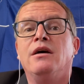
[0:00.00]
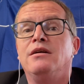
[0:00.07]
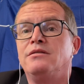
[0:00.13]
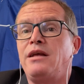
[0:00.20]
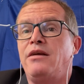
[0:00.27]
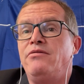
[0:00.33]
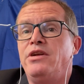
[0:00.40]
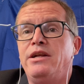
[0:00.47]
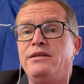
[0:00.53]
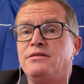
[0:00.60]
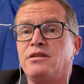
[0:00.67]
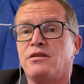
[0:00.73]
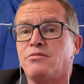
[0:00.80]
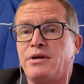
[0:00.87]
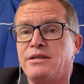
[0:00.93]
they will
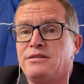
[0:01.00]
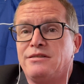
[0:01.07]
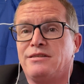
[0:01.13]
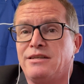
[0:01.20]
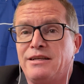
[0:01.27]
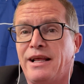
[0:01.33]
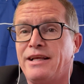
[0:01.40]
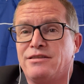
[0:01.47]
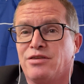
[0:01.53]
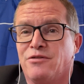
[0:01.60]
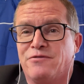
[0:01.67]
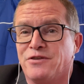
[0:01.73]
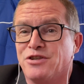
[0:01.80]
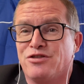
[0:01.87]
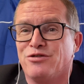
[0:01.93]
integrate it in NATO
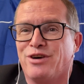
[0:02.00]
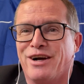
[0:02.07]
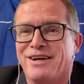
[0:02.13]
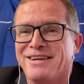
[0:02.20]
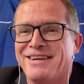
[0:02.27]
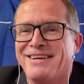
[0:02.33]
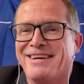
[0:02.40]
for sure.